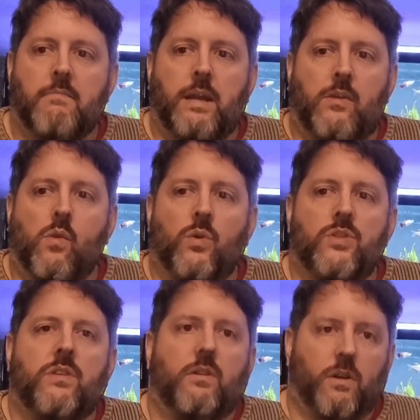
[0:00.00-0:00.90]

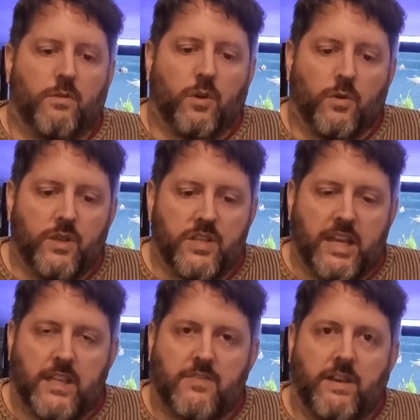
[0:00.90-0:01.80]
because of all these
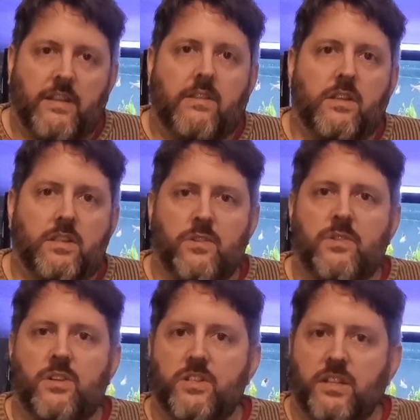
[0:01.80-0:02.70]
X factors,
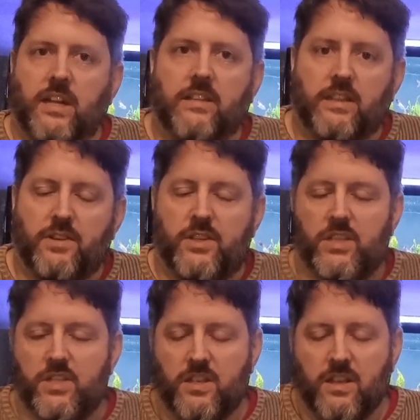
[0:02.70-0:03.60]
injuries,
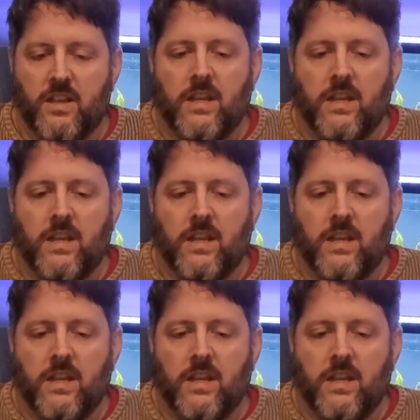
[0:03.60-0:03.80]
inactivities.